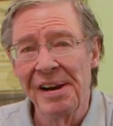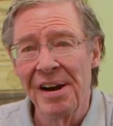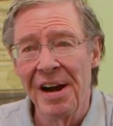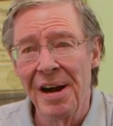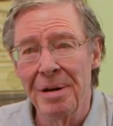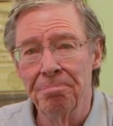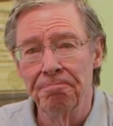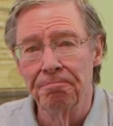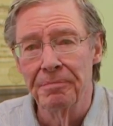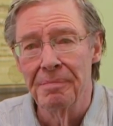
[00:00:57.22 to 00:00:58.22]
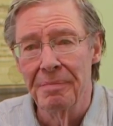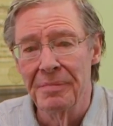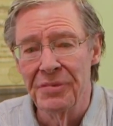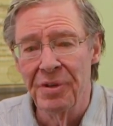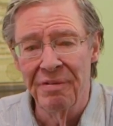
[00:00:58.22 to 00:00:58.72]

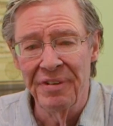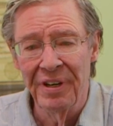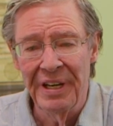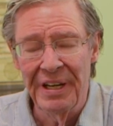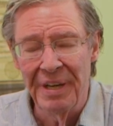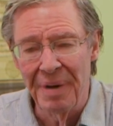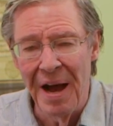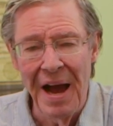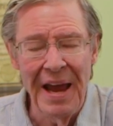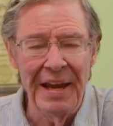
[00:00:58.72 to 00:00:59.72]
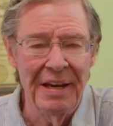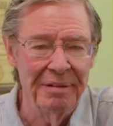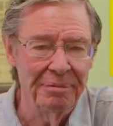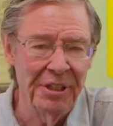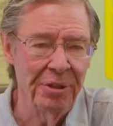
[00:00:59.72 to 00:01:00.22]
to a very high
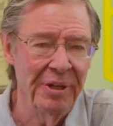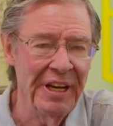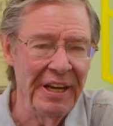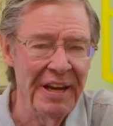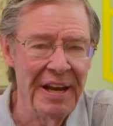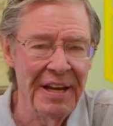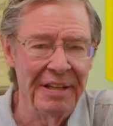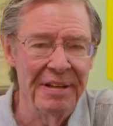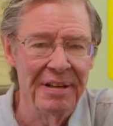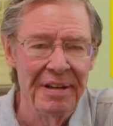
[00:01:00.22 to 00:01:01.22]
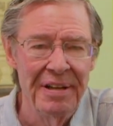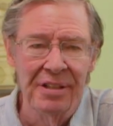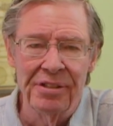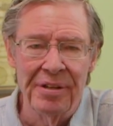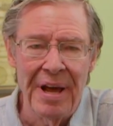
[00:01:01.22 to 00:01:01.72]
degree. And
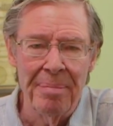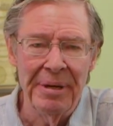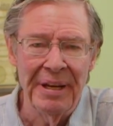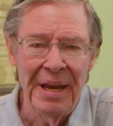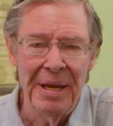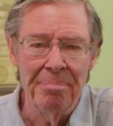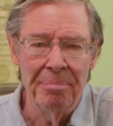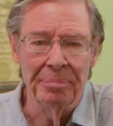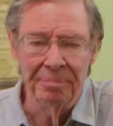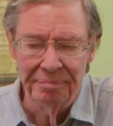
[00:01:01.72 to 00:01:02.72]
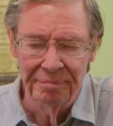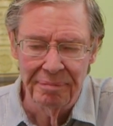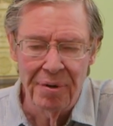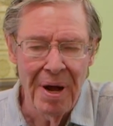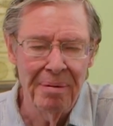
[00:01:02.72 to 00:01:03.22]
so that became
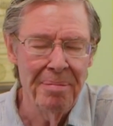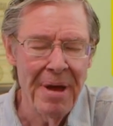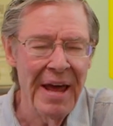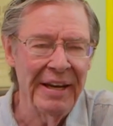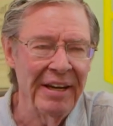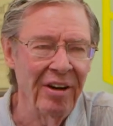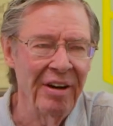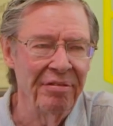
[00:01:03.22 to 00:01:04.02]
a problematic area